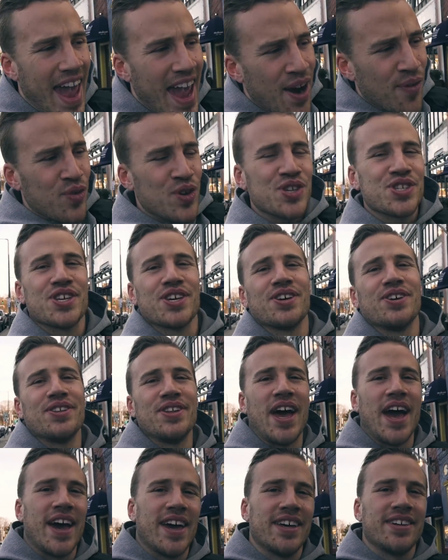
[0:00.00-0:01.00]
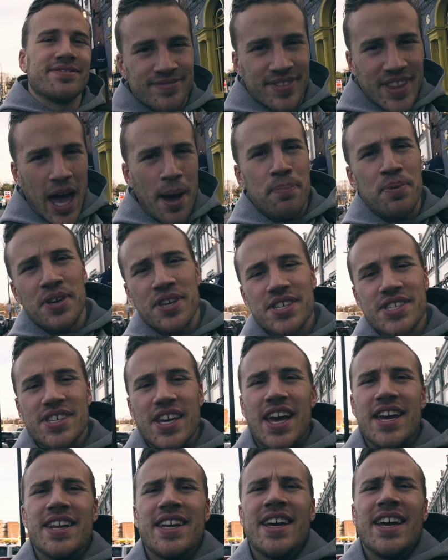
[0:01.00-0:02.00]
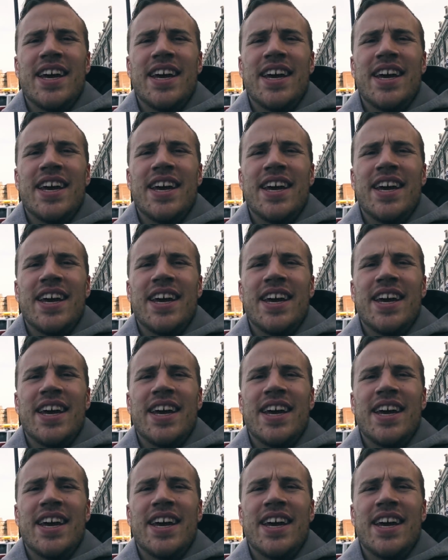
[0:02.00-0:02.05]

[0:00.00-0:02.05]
every single day. That being said,